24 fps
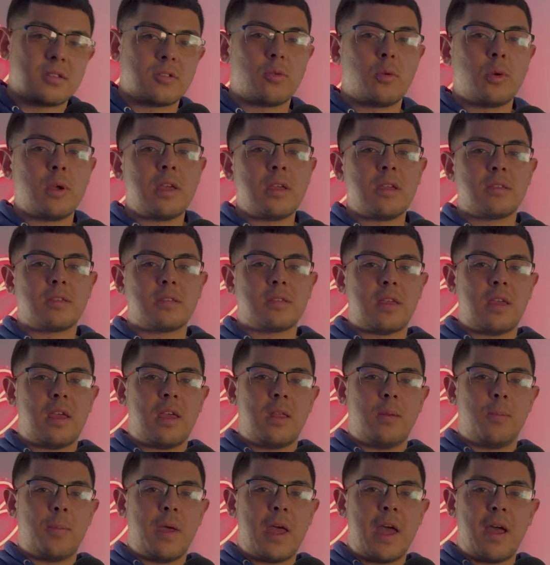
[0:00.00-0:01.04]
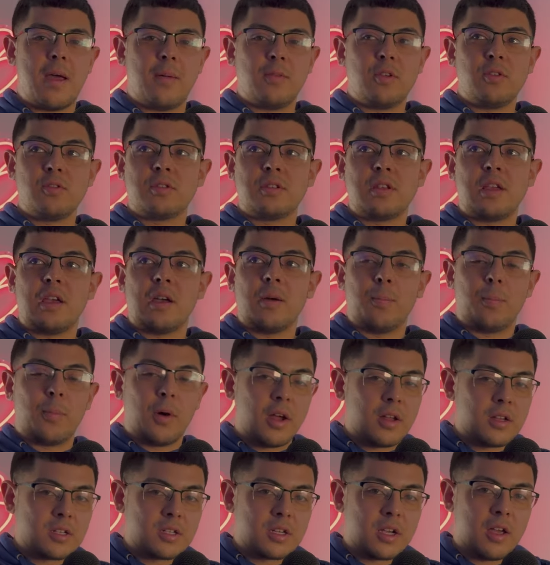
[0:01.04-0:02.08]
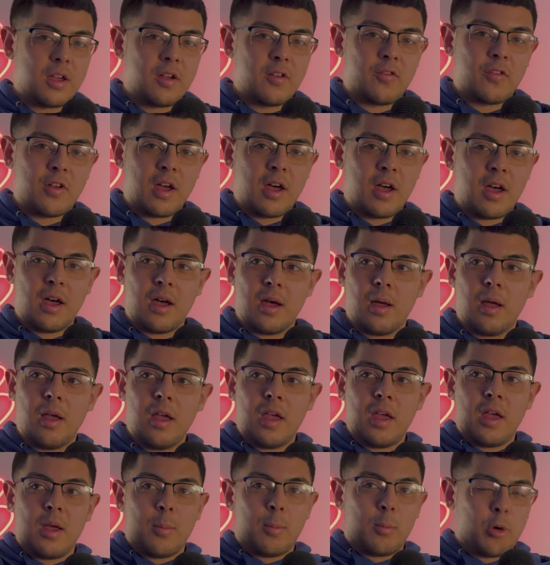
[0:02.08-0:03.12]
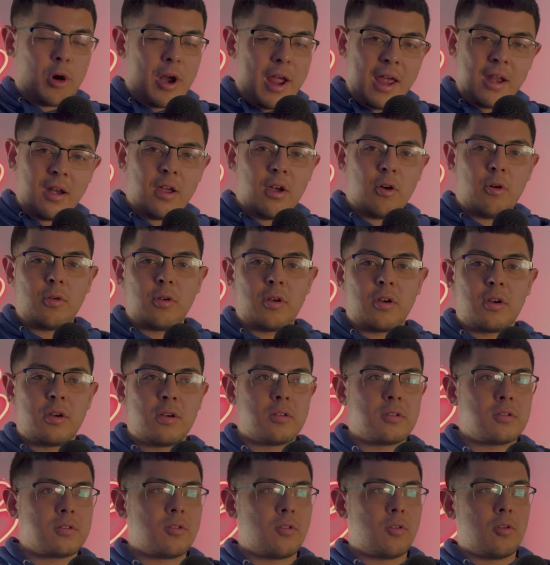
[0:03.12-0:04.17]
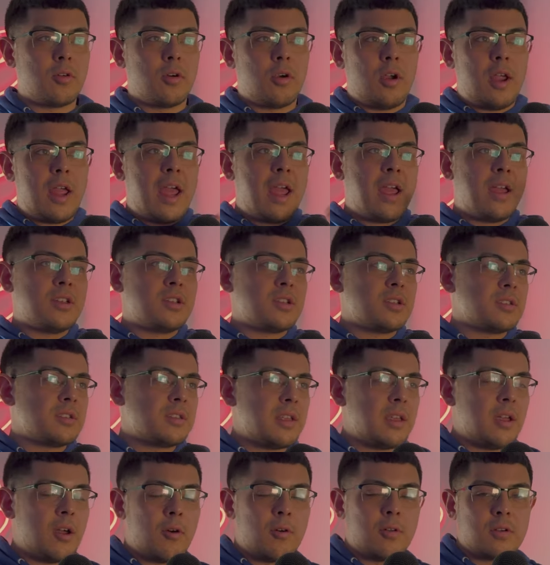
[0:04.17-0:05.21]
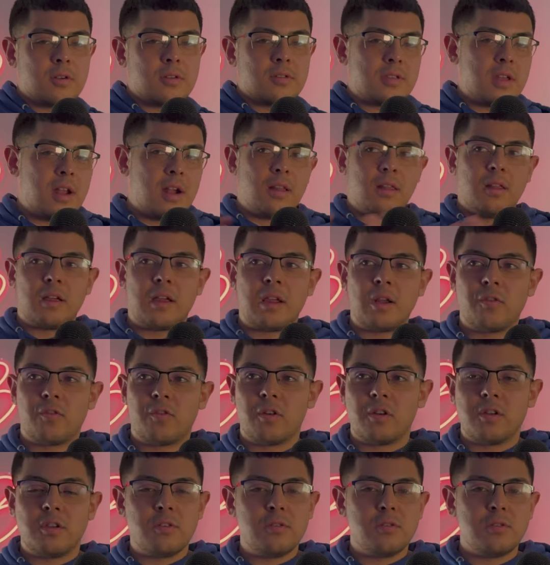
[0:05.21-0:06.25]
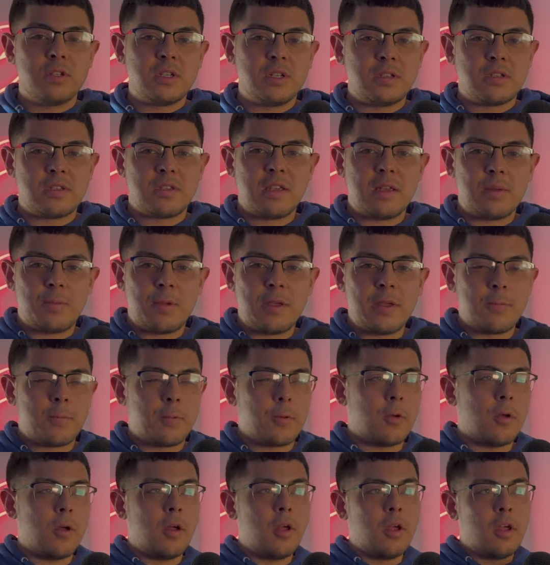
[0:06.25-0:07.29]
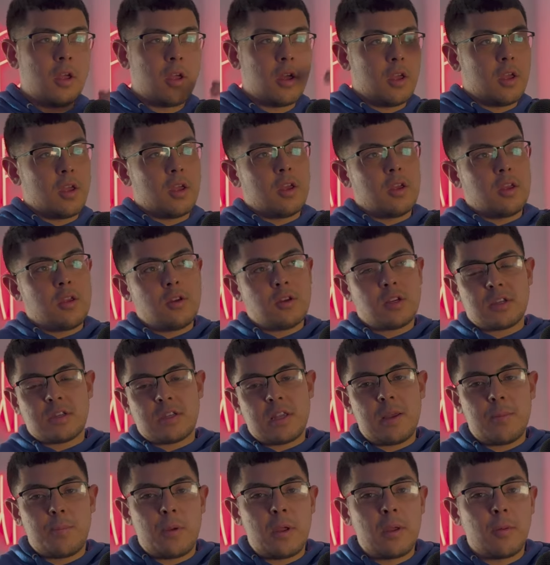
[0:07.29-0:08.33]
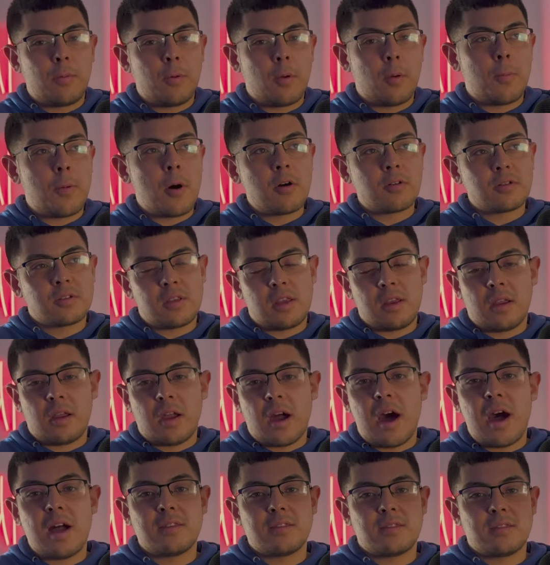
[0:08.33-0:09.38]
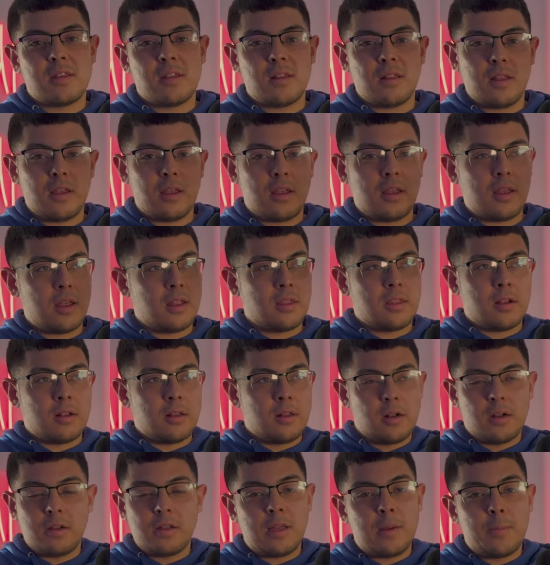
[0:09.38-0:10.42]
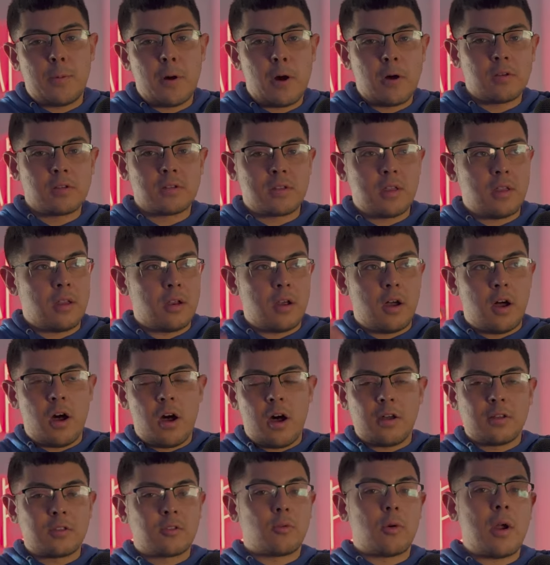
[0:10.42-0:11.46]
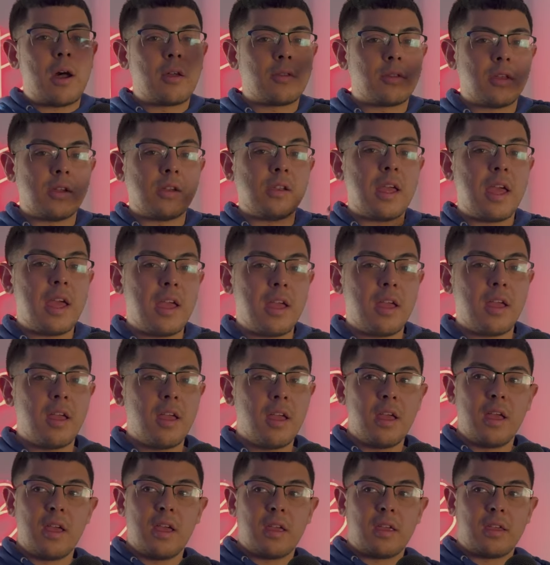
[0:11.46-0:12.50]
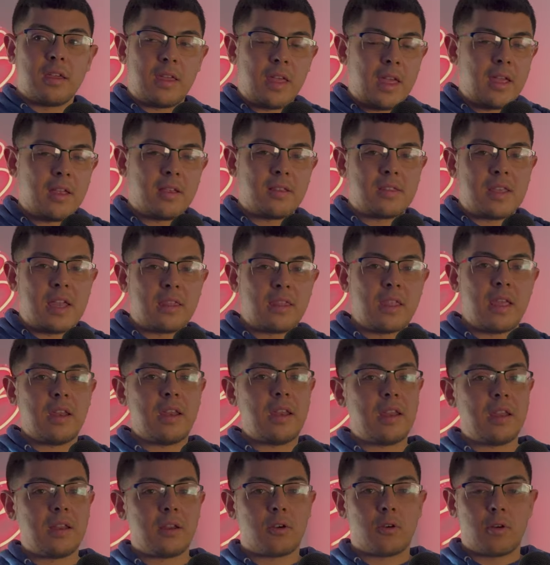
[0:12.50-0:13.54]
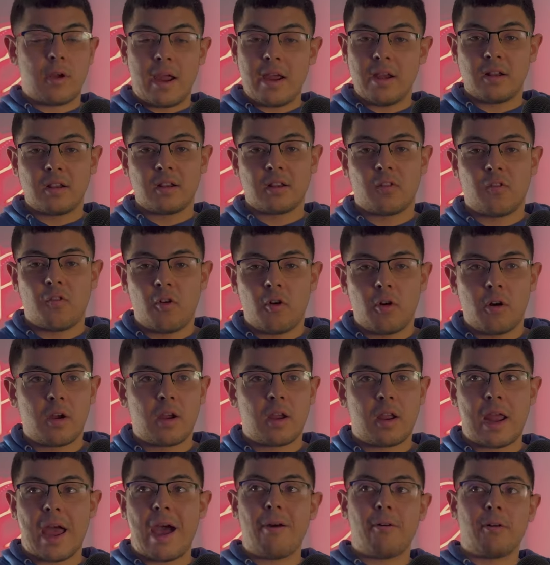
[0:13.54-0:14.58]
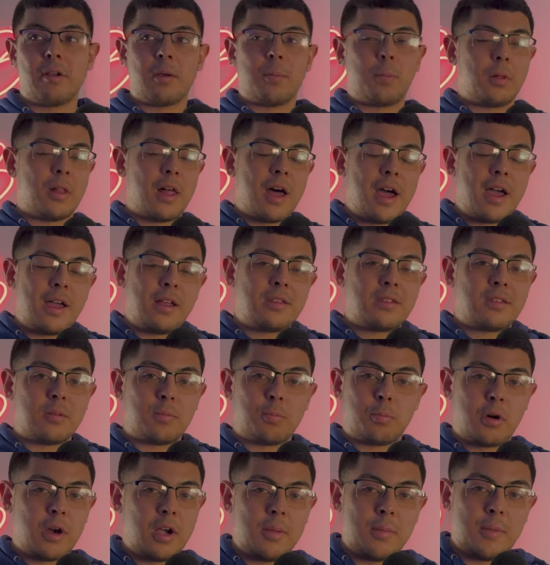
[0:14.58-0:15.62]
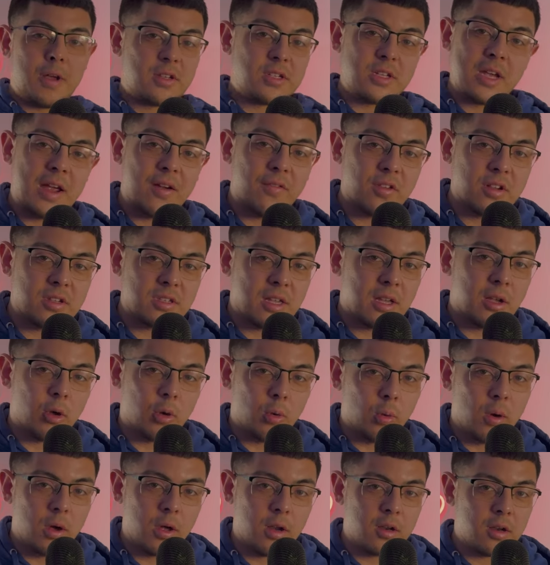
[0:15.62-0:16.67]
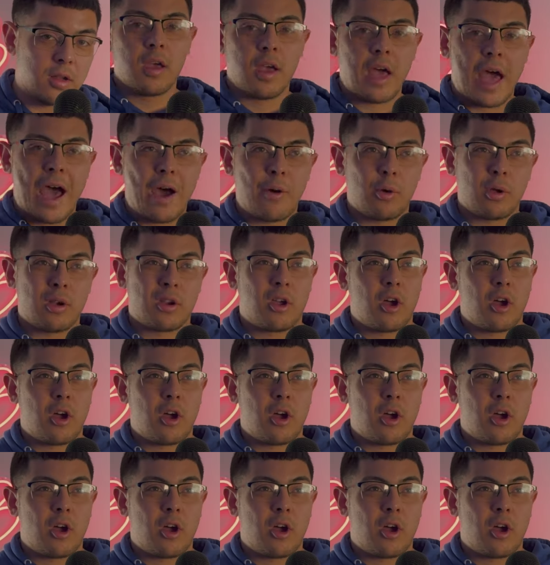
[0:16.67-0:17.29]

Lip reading: tweets, and bam, you see a bunch of brand owners or agency owners that are looking for UGC people. You just see people posting constantly. They're literally posting all throughout the day gigs that they need creators for, and I would apply to pretty much every single one. I would